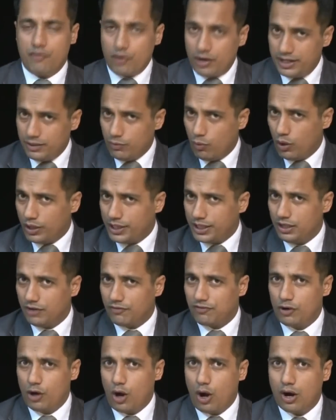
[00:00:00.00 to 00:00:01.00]
for a devotee
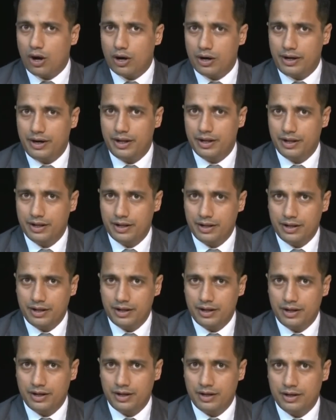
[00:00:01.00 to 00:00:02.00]
of Lord.
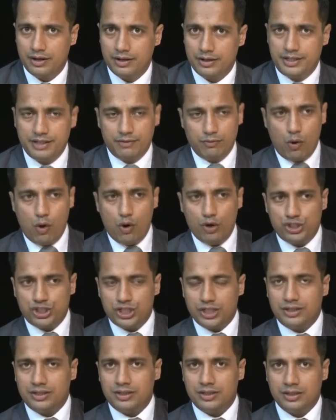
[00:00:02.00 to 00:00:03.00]

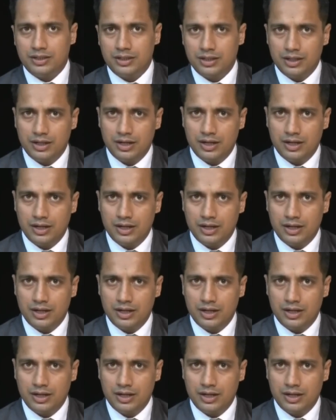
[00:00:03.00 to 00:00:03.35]
Devotion